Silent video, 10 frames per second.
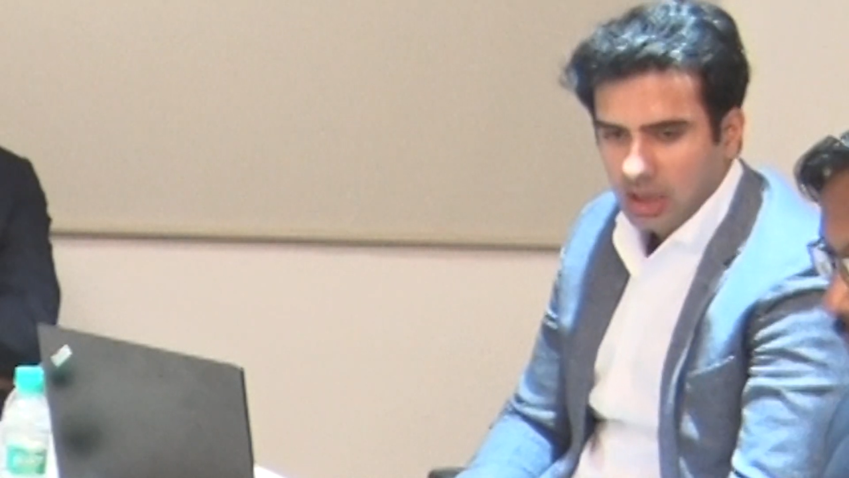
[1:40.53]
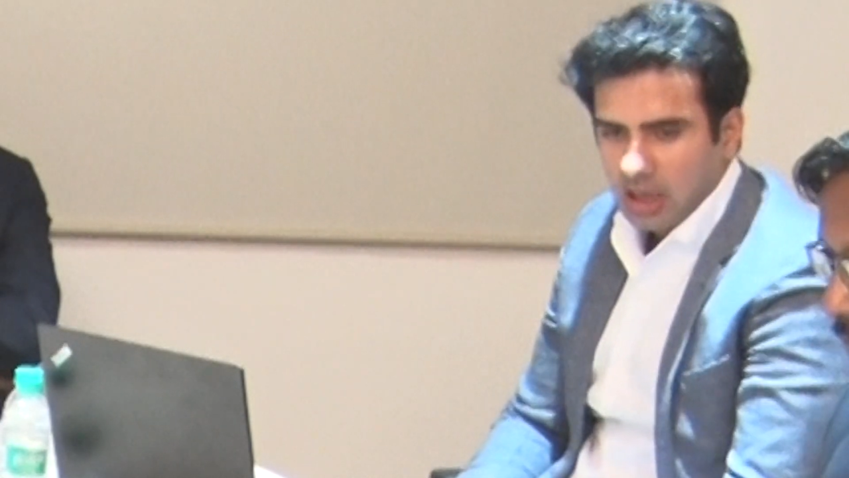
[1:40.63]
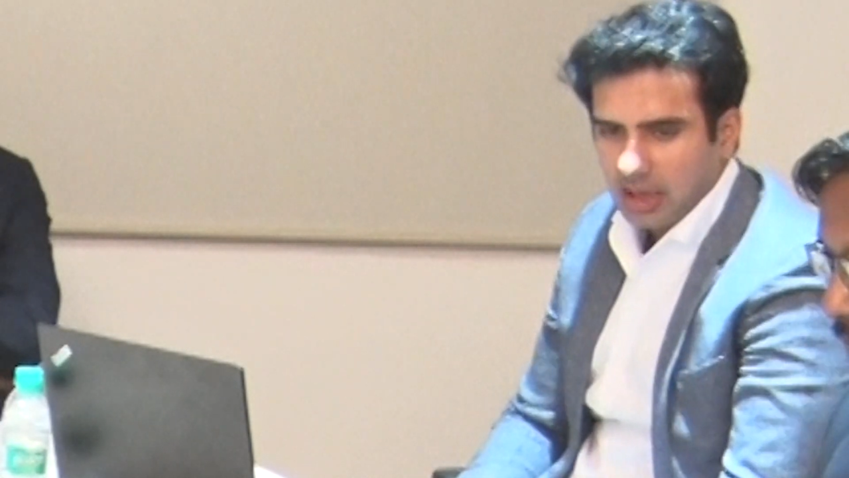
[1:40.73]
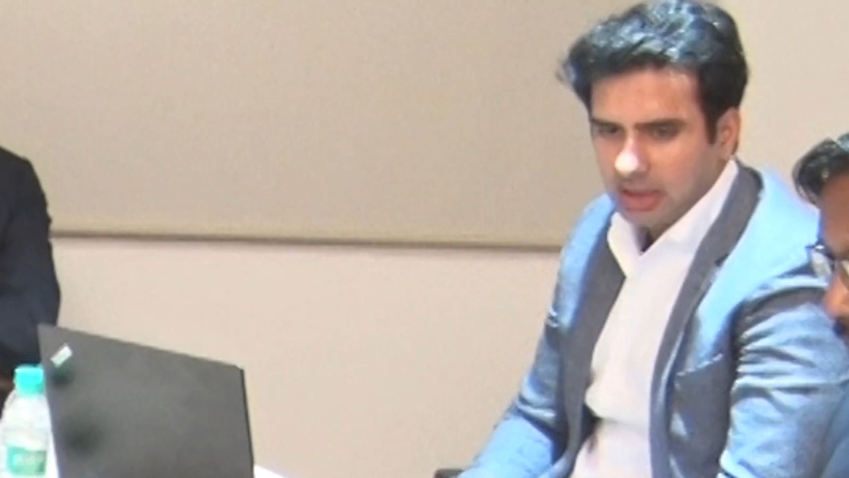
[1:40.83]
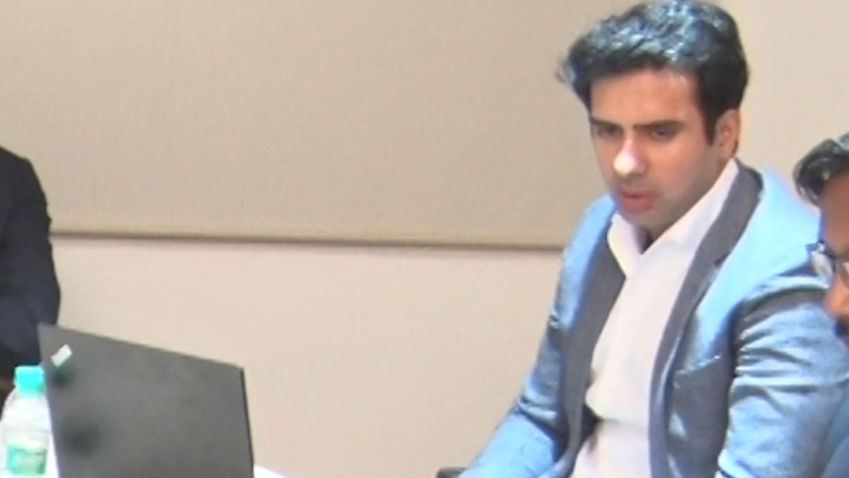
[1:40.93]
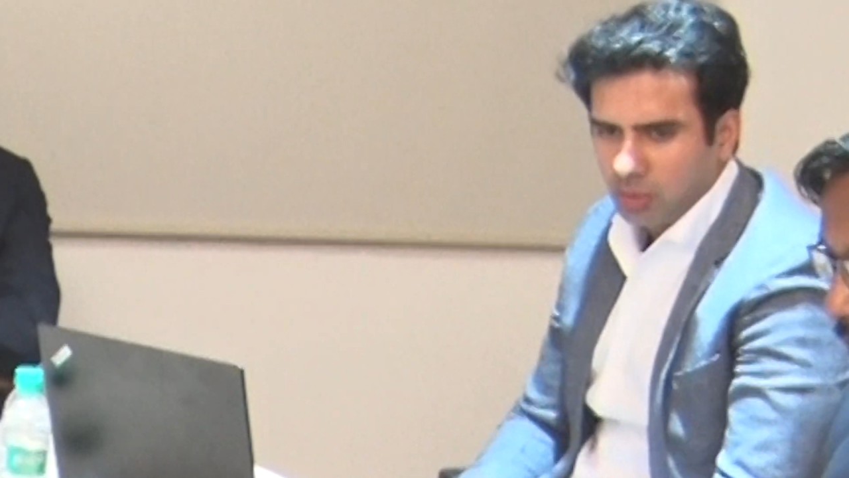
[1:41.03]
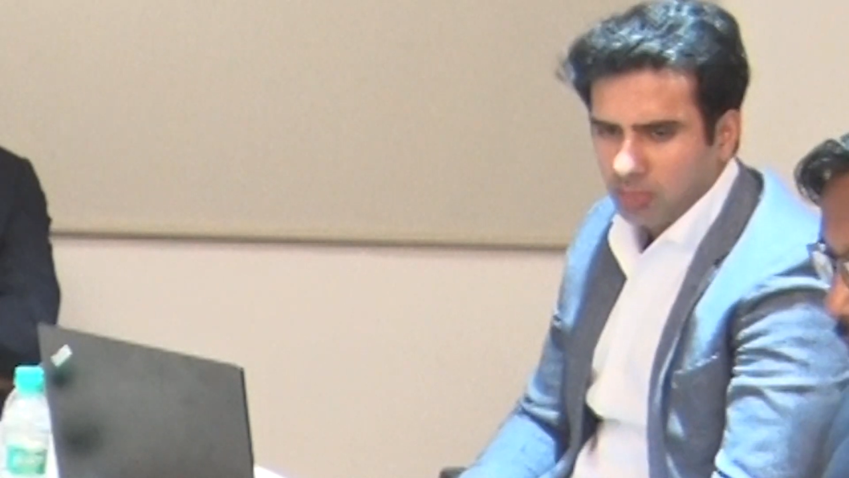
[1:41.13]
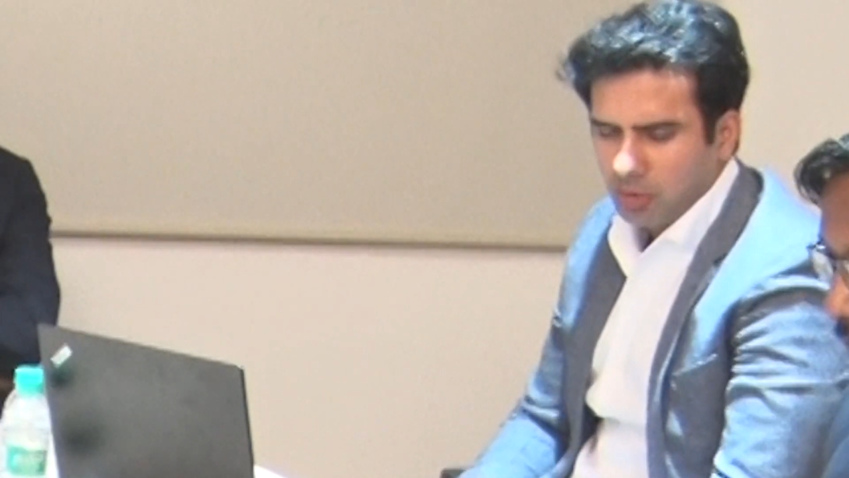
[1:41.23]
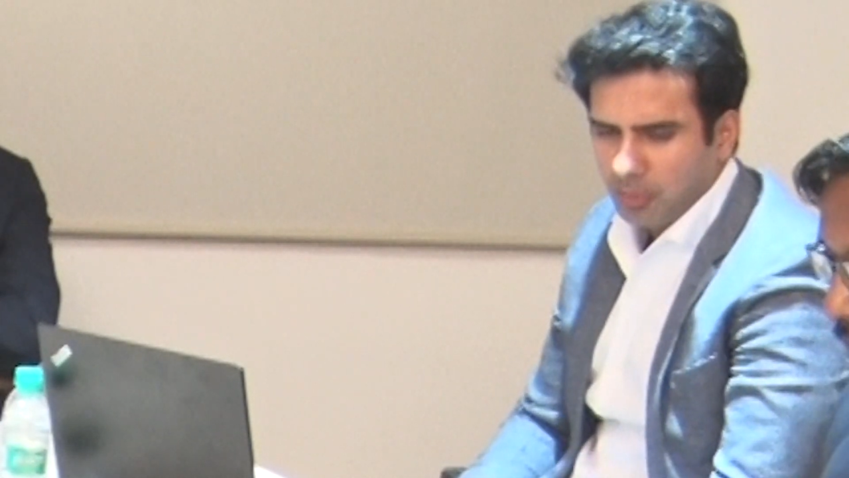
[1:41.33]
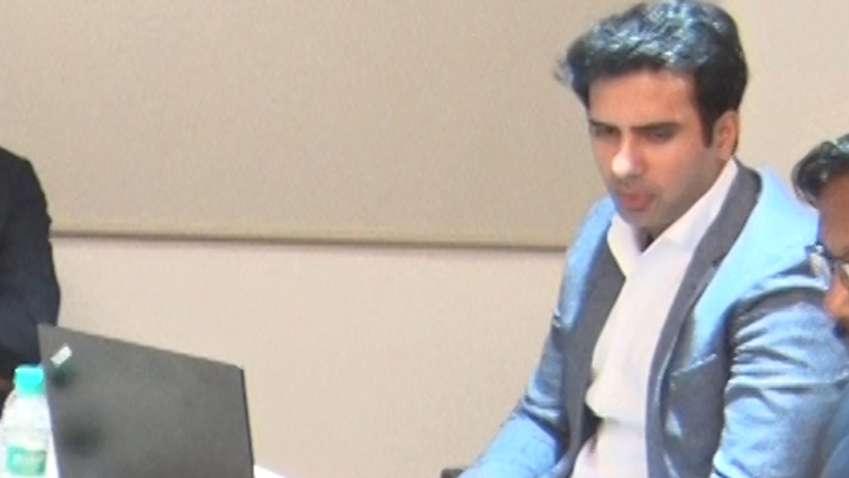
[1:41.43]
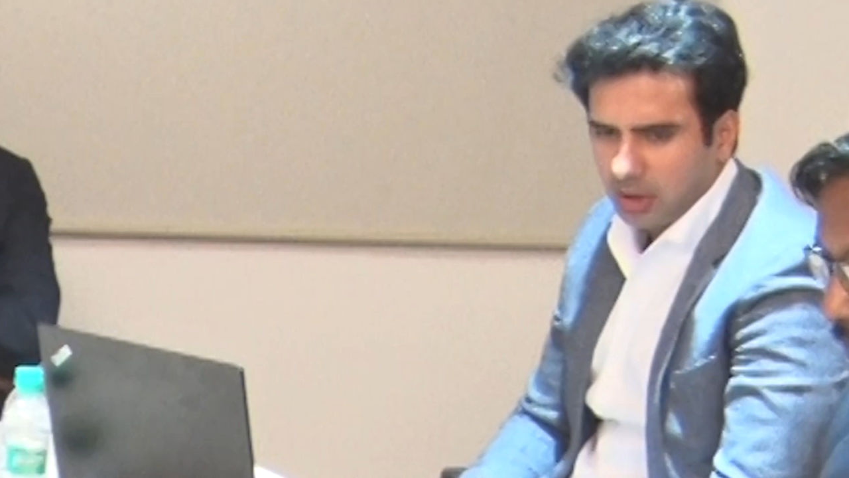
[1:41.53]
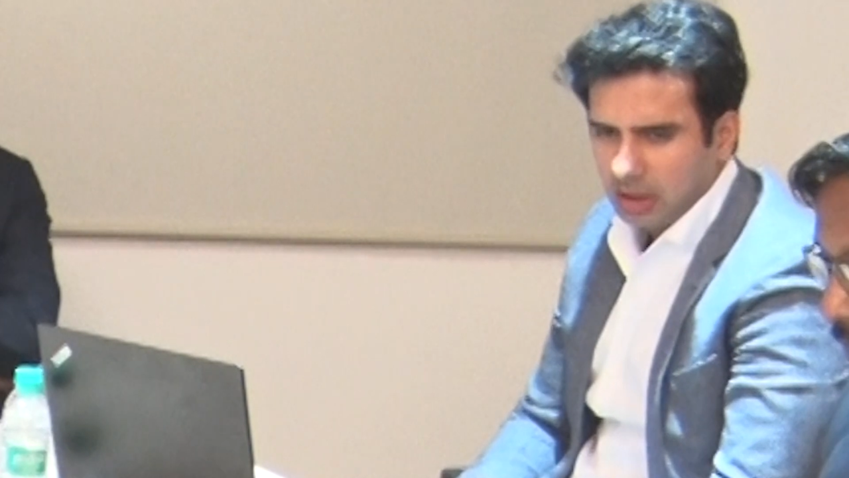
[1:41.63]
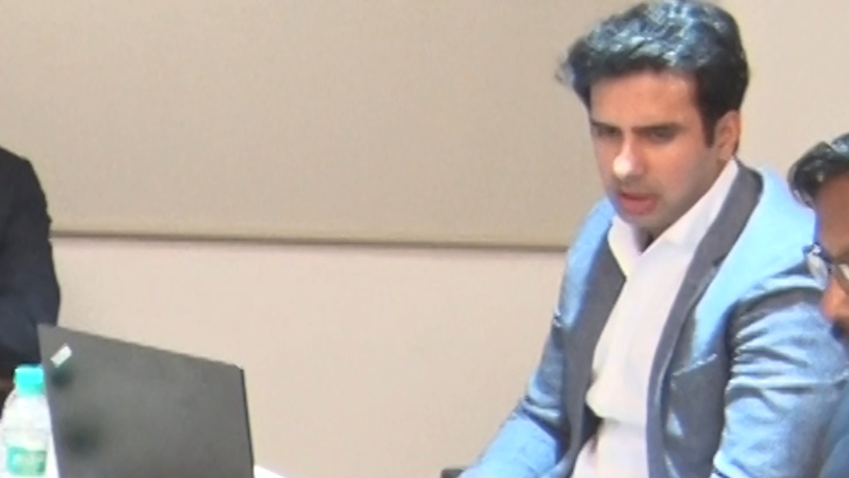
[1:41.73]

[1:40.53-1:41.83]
I think one more point